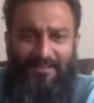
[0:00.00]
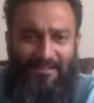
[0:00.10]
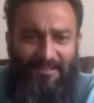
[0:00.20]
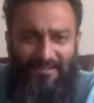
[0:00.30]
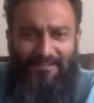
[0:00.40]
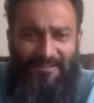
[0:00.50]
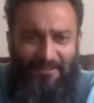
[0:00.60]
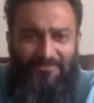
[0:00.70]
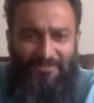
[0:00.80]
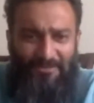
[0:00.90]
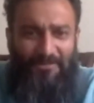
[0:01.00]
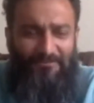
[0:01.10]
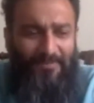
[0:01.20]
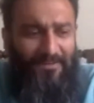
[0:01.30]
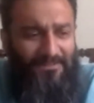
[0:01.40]
encounter a lot of
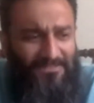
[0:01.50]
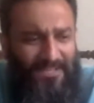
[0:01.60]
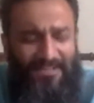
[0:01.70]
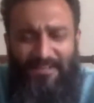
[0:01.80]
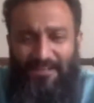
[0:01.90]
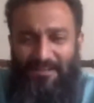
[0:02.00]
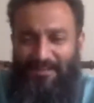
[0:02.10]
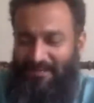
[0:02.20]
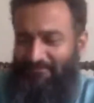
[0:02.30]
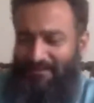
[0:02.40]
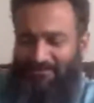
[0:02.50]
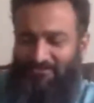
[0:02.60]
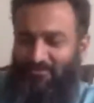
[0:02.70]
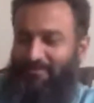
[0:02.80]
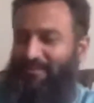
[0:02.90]
Americans. I find
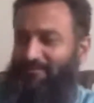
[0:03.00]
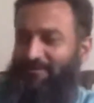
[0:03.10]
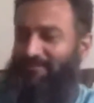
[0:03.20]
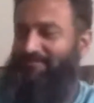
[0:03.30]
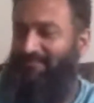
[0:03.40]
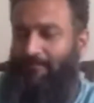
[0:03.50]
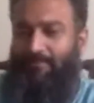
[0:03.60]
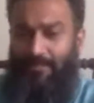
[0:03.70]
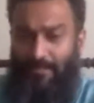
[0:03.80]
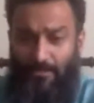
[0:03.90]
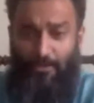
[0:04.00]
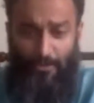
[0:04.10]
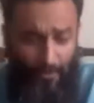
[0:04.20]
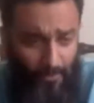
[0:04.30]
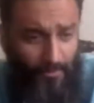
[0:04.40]
so many Americans complaining,
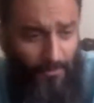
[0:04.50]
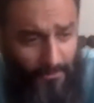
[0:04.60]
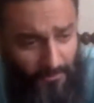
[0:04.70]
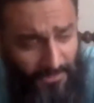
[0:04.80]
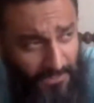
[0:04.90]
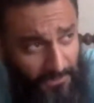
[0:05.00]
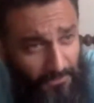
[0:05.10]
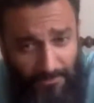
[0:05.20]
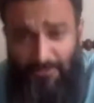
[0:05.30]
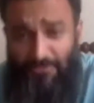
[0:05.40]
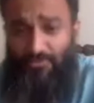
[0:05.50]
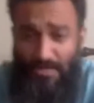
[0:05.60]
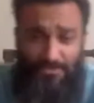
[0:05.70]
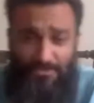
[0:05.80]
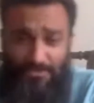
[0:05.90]
oh, like there's
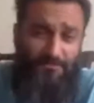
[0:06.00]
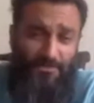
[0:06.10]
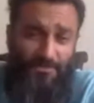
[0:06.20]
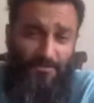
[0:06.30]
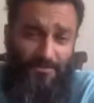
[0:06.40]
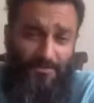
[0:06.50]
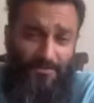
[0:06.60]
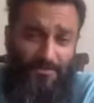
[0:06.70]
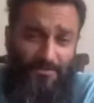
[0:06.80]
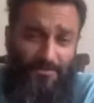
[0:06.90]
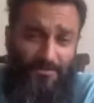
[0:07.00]
racism here, and there's this